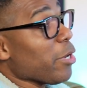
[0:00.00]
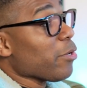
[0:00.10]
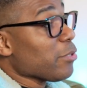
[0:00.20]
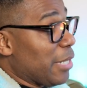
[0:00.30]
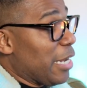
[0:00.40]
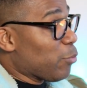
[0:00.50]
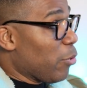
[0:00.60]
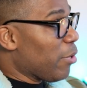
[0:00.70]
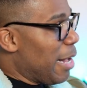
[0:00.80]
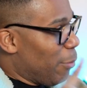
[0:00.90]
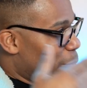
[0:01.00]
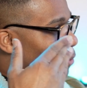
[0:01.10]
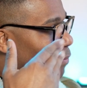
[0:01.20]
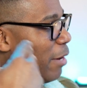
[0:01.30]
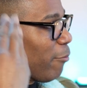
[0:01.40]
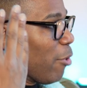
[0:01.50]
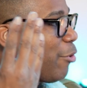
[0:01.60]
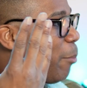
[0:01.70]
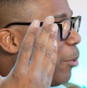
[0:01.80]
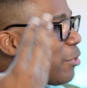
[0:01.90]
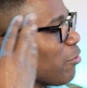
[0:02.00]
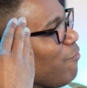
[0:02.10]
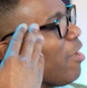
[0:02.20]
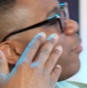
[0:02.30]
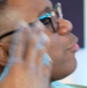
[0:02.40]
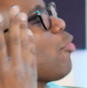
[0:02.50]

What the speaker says: one of those things where like we've like grown up with, so I've never